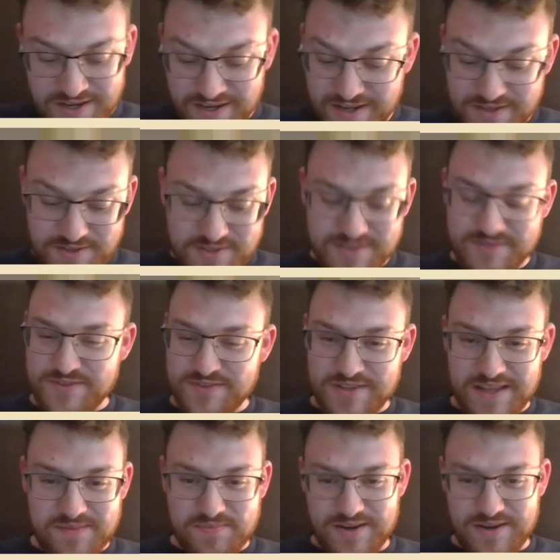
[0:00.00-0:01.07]
John, I couldn't have done
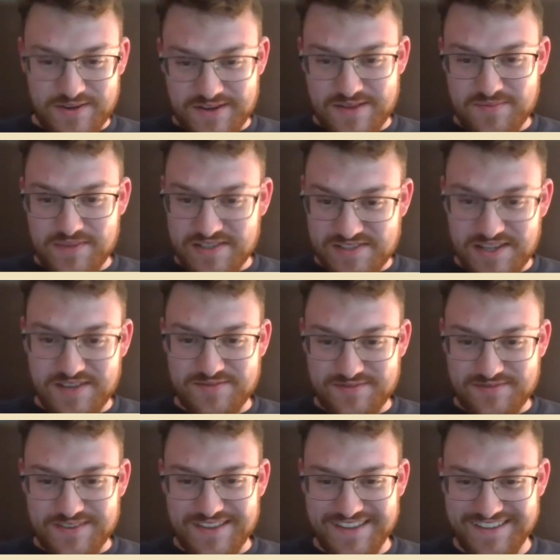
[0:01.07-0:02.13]
that better now myself.
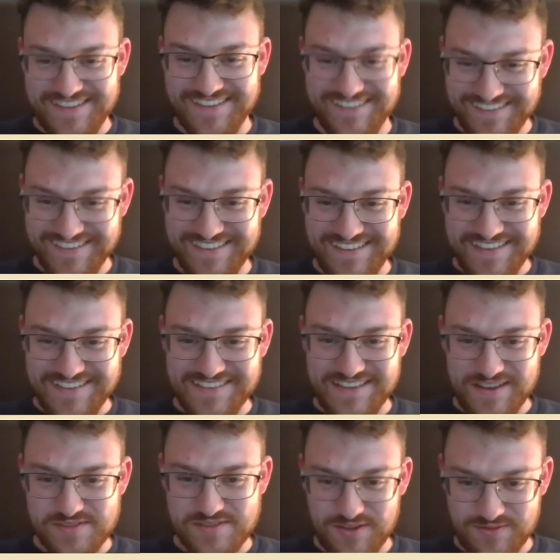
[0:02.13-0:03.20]

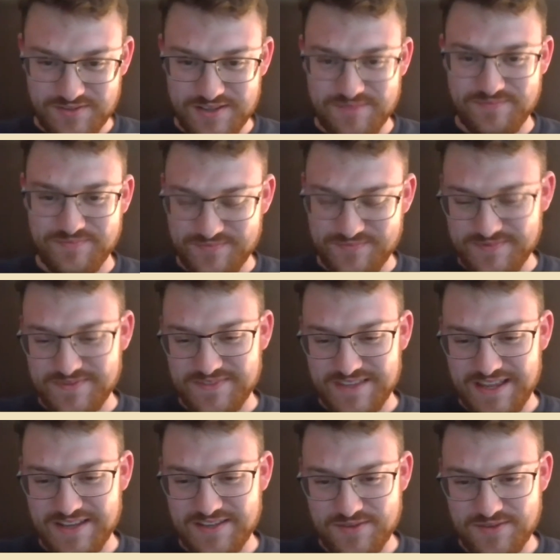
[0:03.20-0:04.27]
That was lovely.
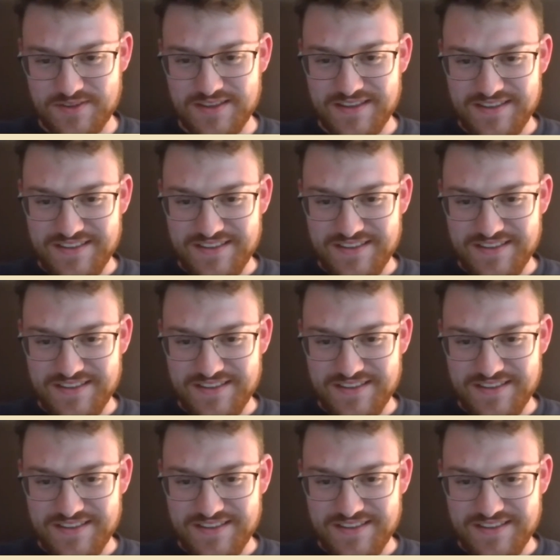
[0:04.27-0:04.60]
Thank you.